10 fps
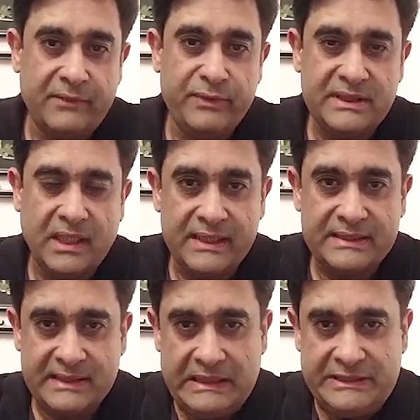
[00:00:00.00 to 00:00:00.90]
which I
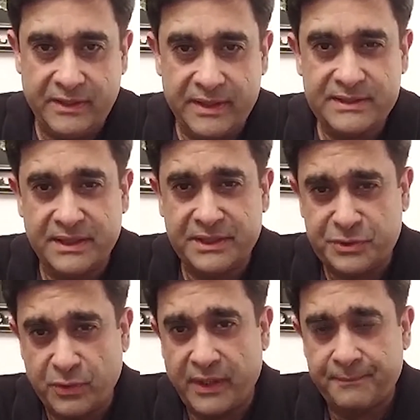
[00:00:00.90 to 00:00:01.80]
still cherish and
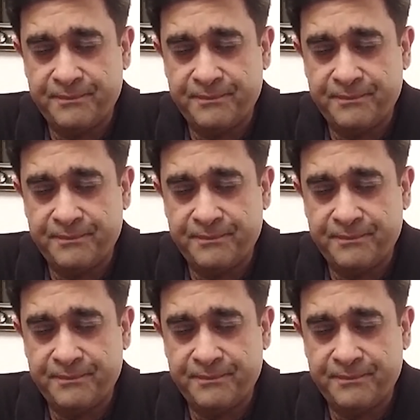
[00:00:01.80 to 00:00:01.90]
enjoy.